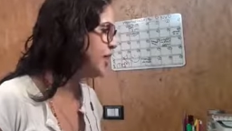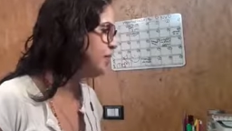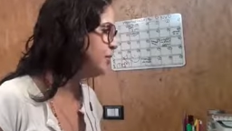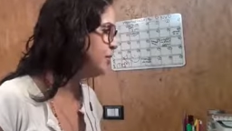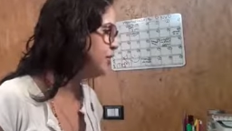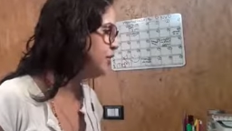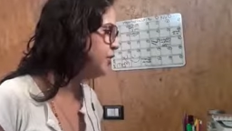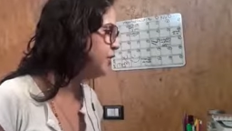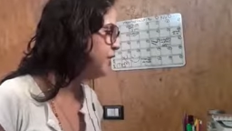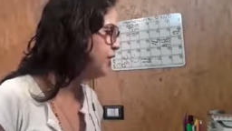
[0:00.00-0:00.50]
I
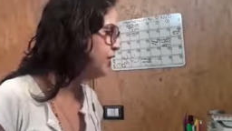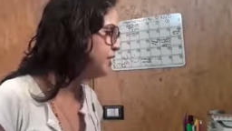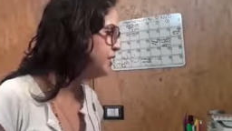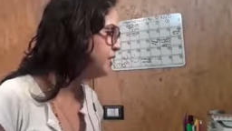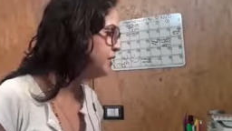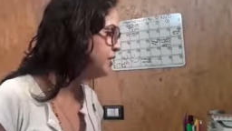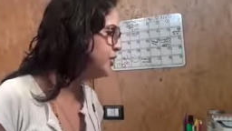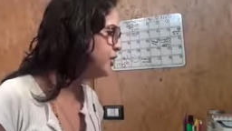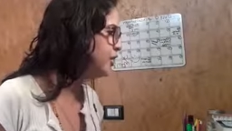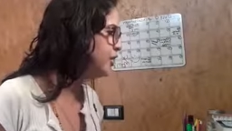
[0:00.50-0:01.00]
mean, you
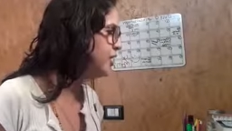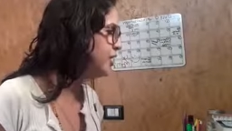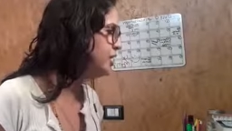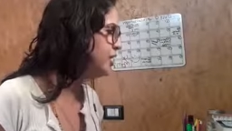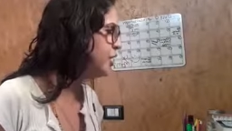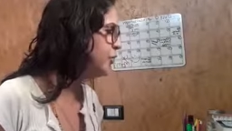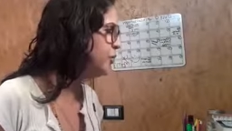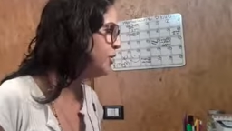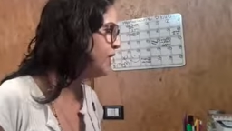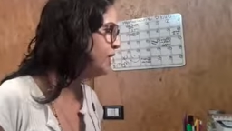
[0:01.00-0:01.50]
can you can
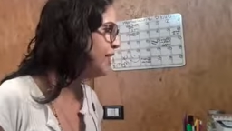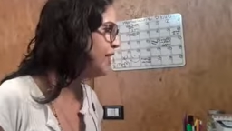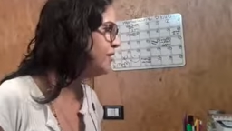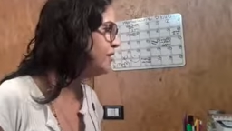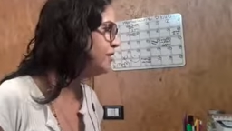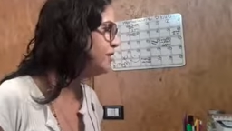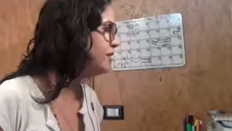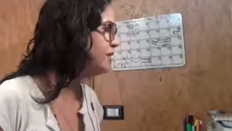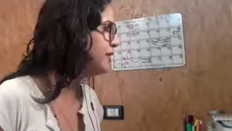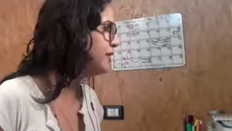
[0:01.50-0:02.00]
tell me
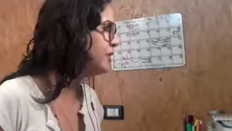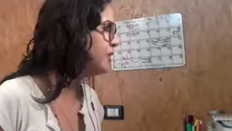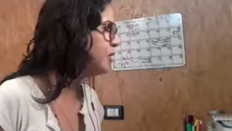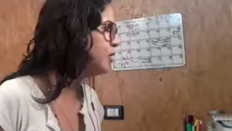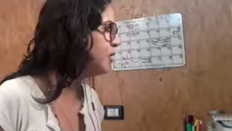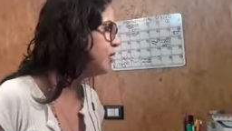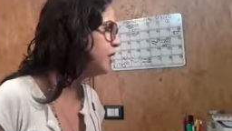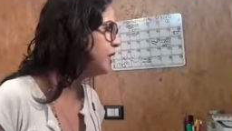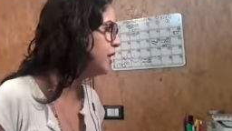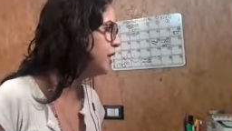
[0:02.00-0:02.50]
anything,
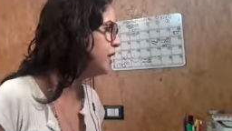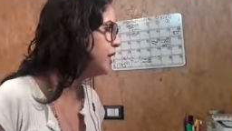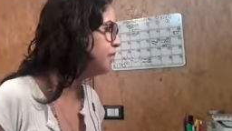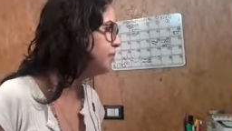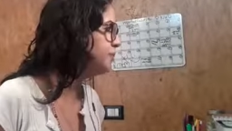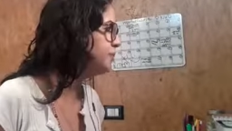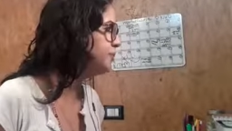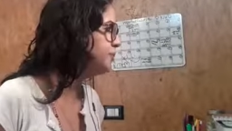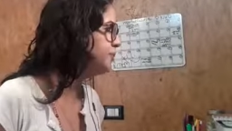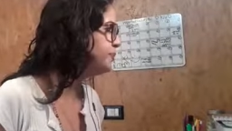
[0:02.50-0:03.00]
okay?